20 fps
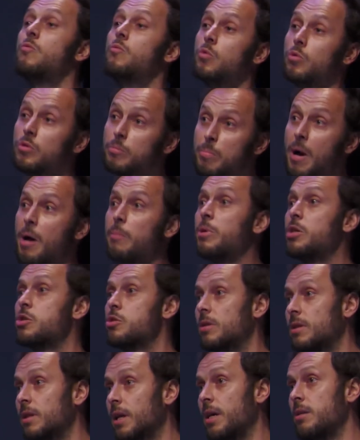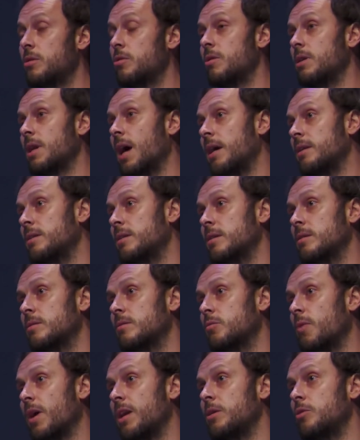Would publish it later in nineteen
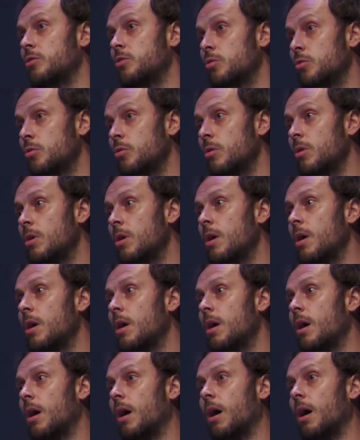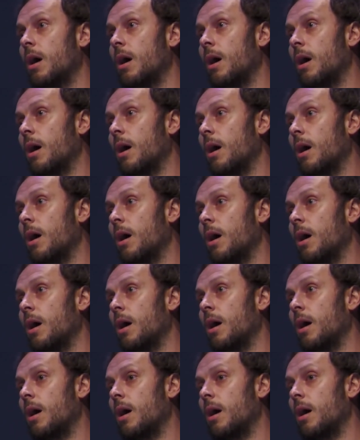twenty-two uh, uh,
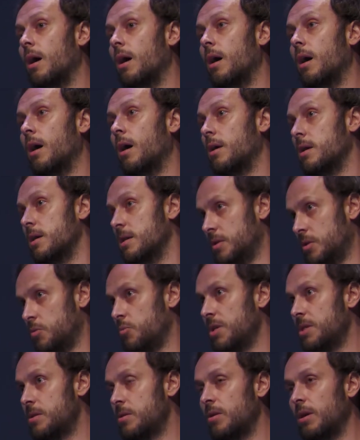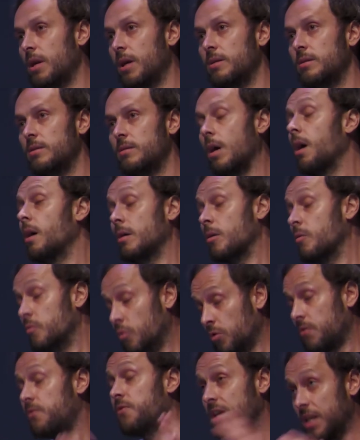uh, uh, in Switzerland. Uh,
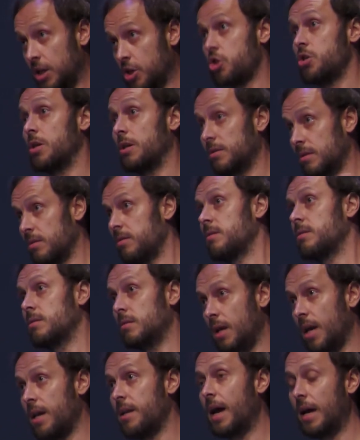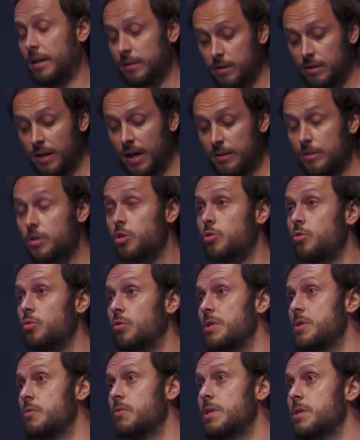would finish it in nineteen ninety-two
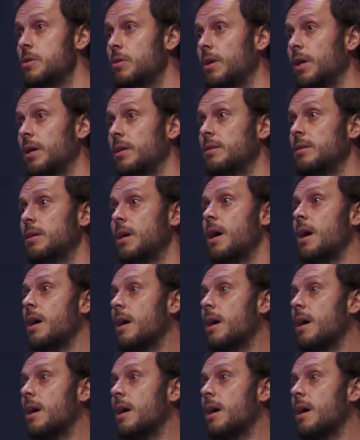in Switzerland.